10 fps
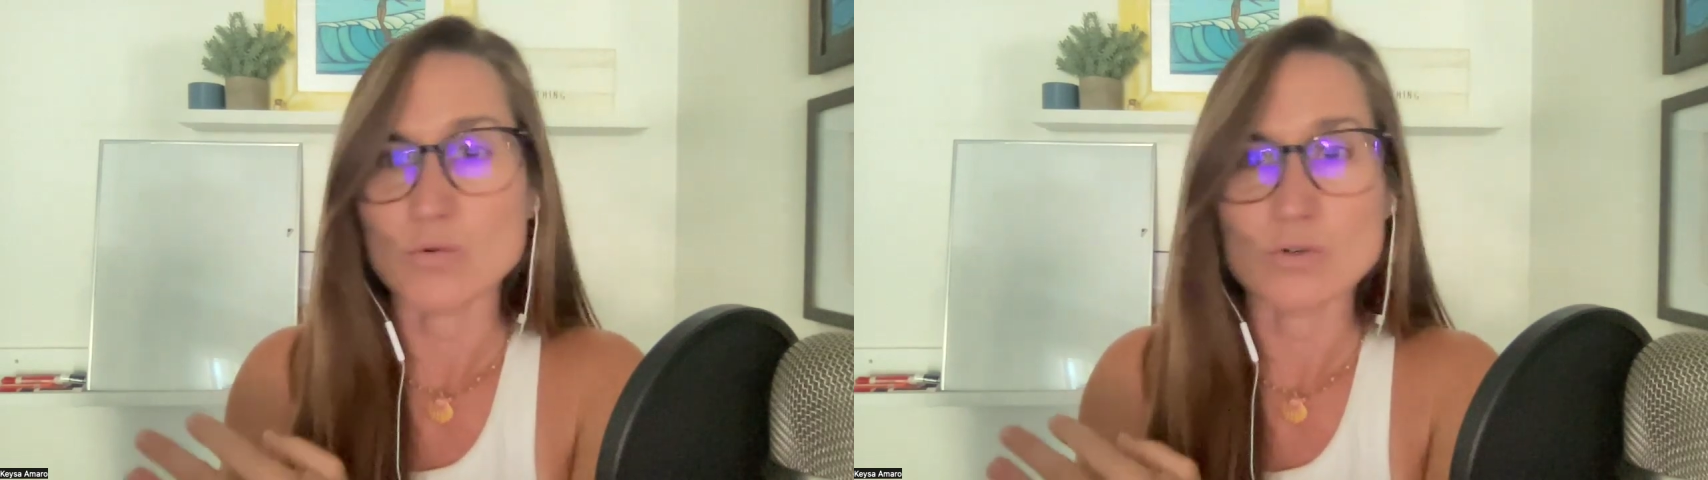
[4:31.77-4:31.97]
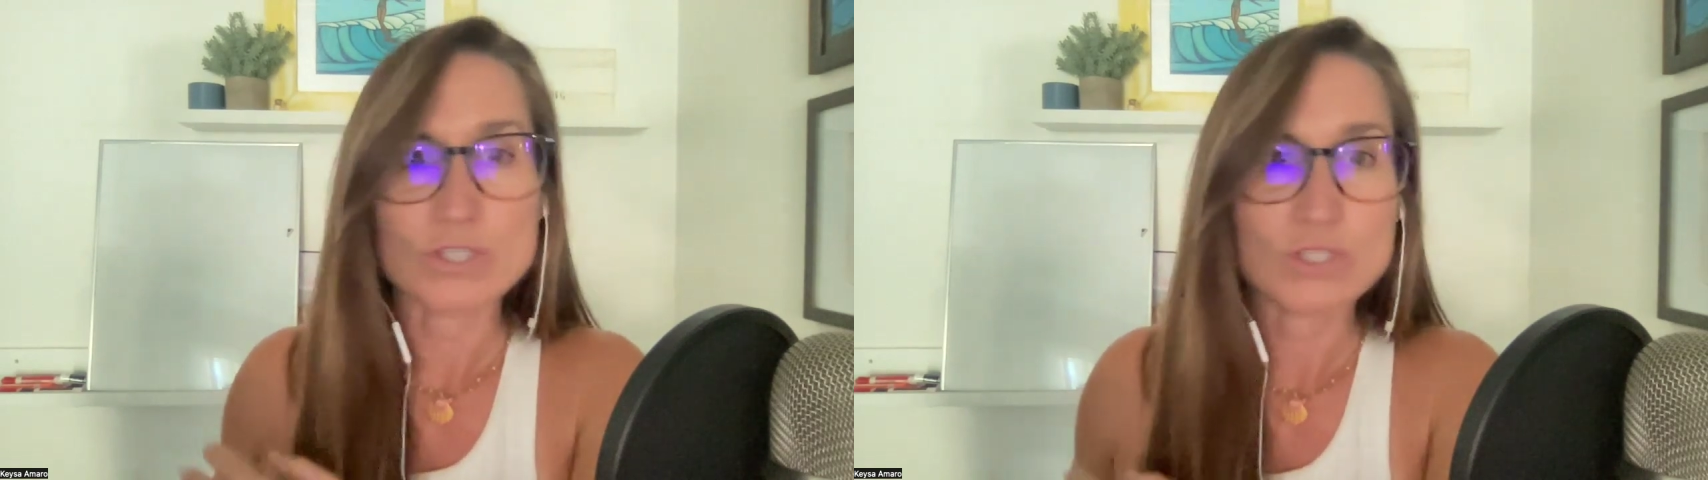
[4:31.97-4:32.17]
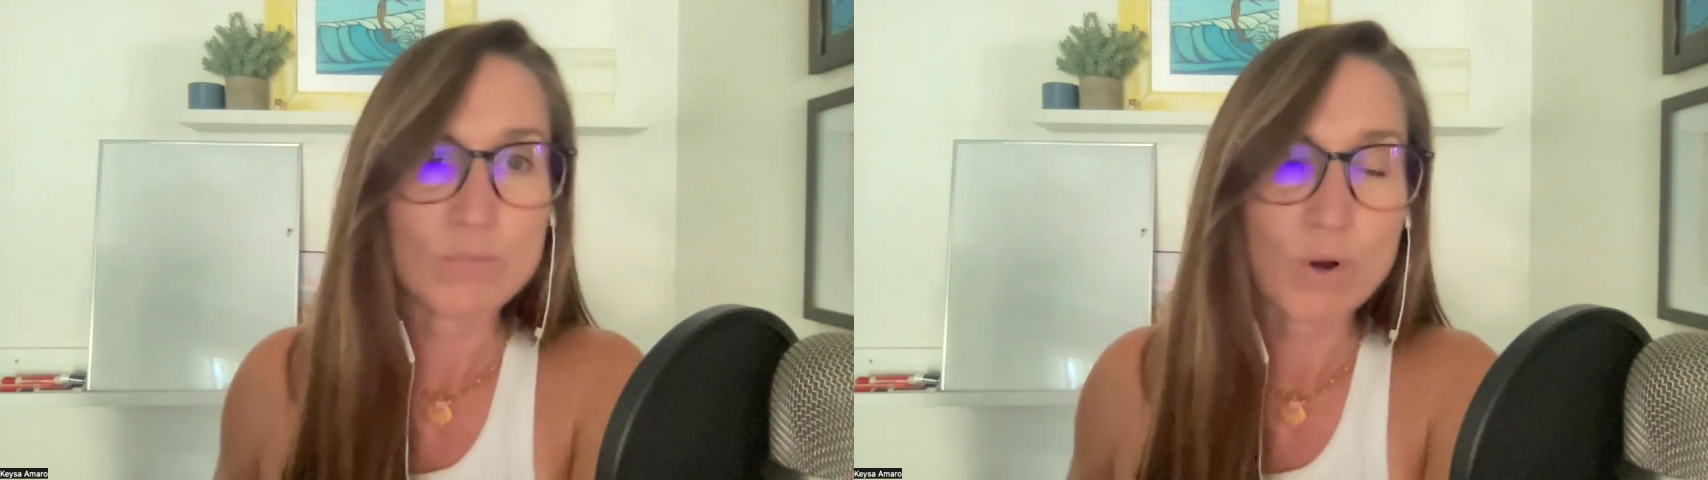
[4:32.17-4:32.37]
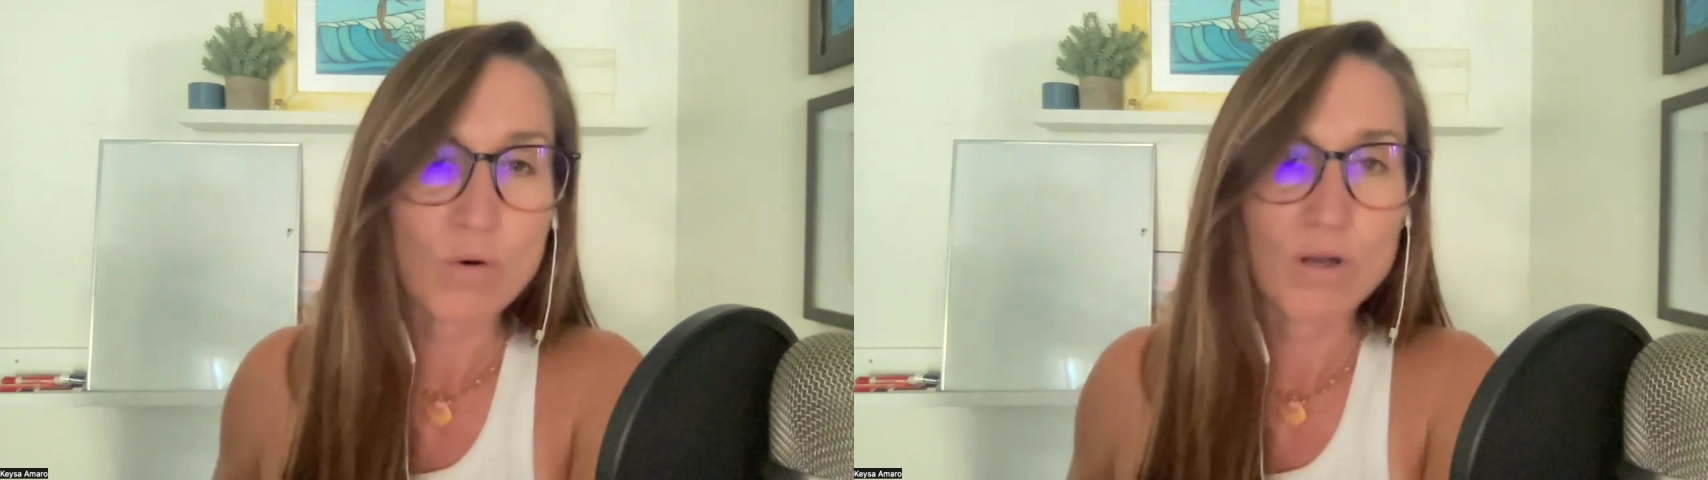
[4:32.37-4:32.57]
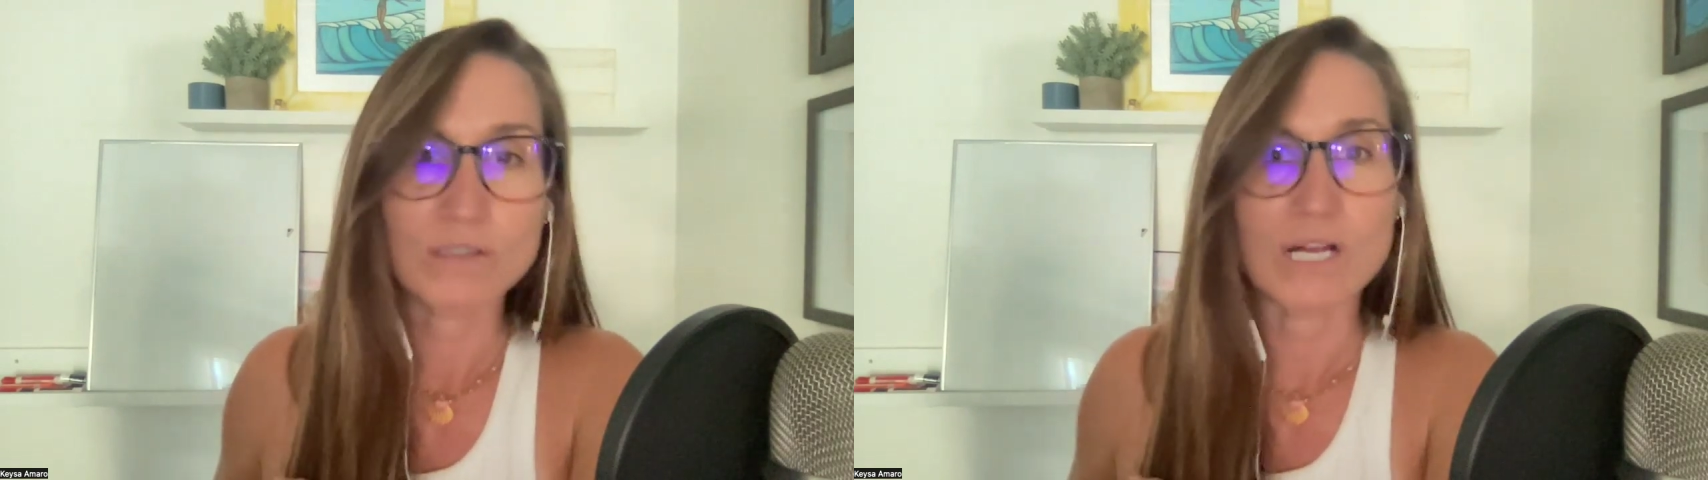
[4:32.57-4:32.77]
or
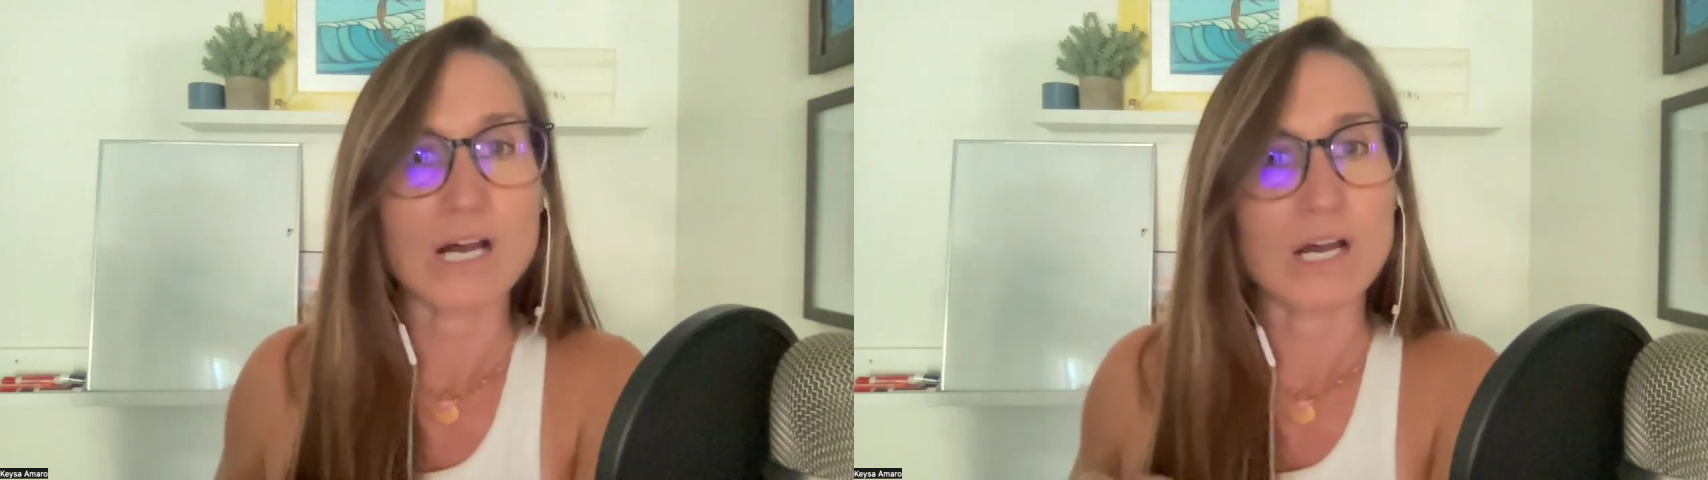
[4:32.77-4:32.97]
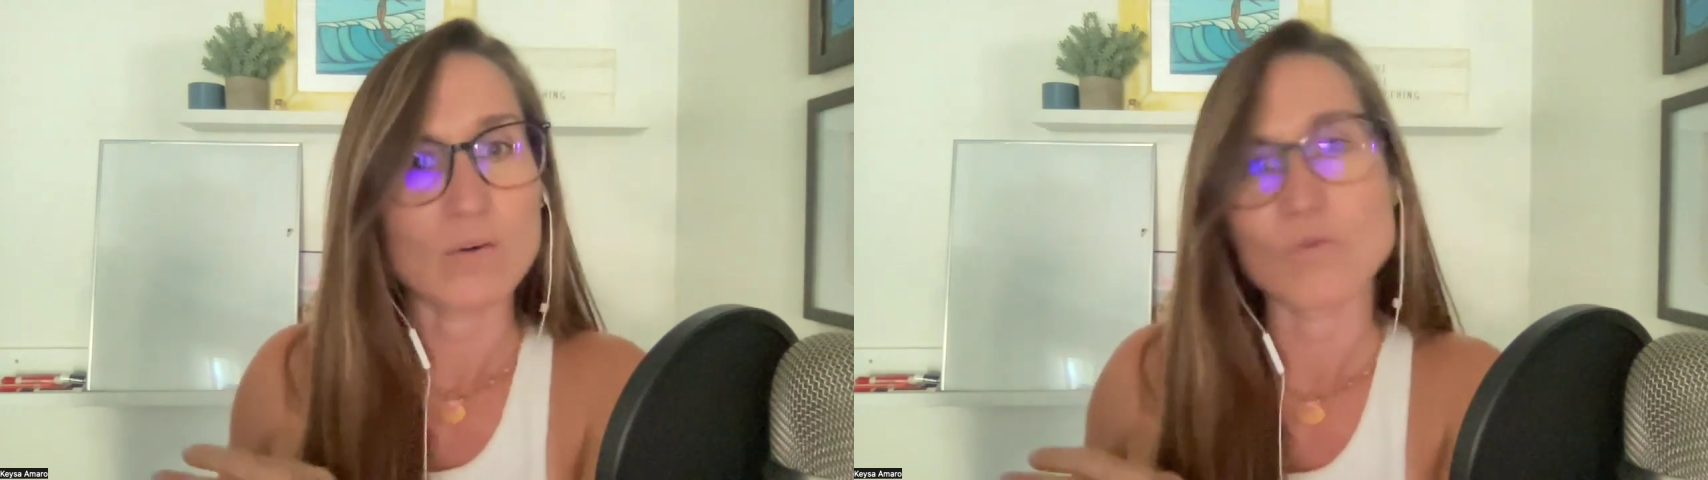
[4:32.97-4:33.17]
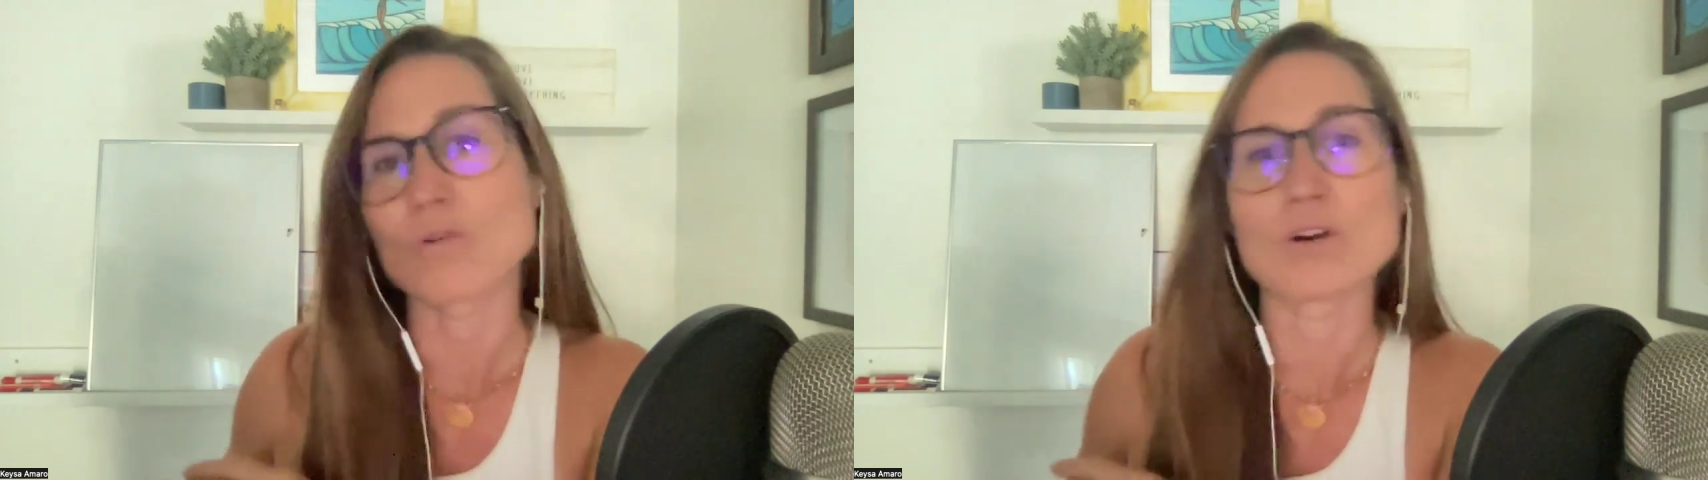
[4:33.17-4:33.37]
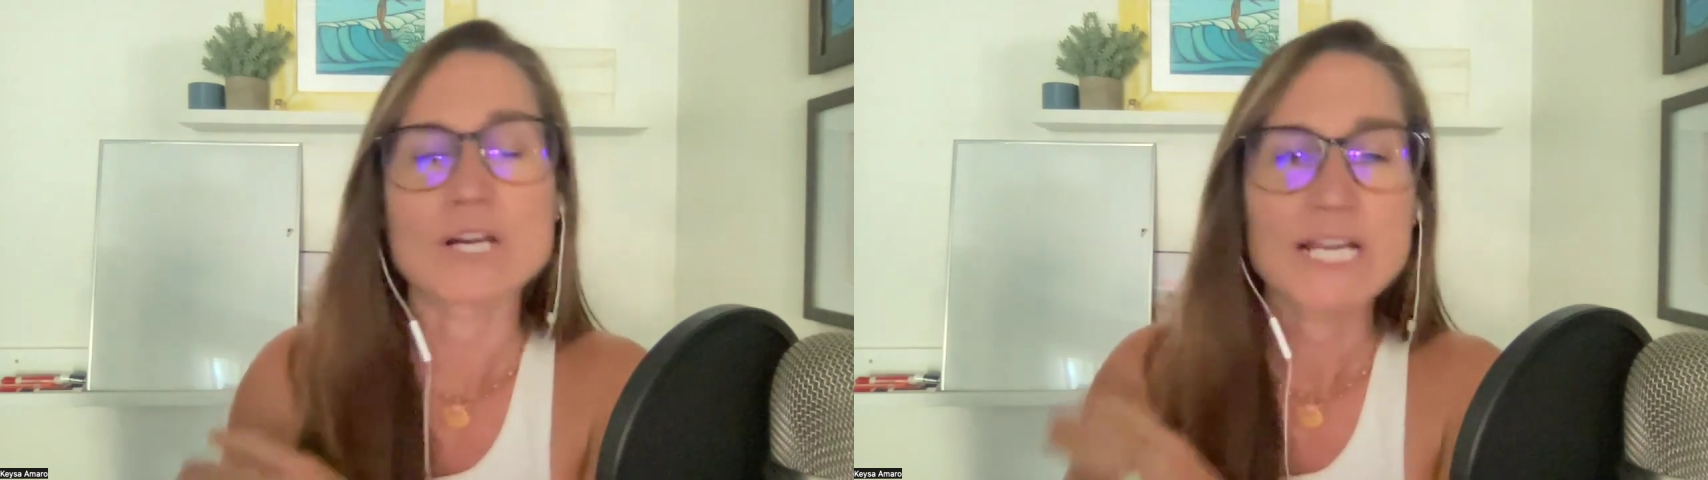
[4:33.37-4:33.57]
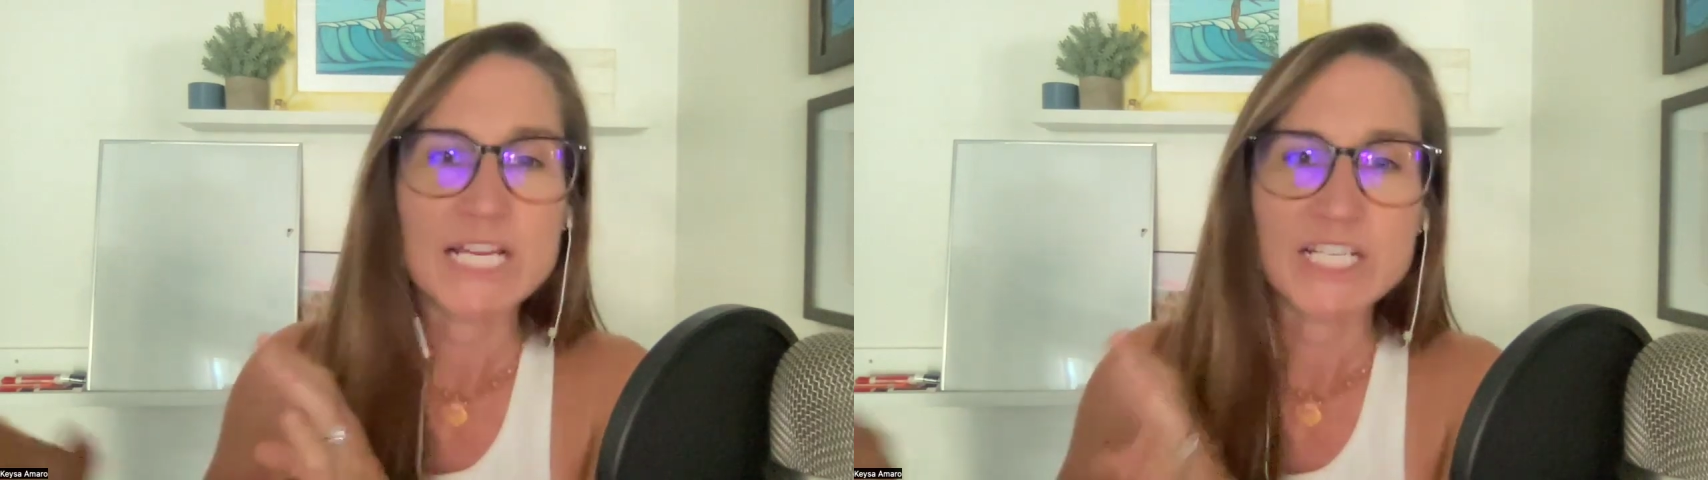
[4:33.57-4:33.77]
smoke a lot or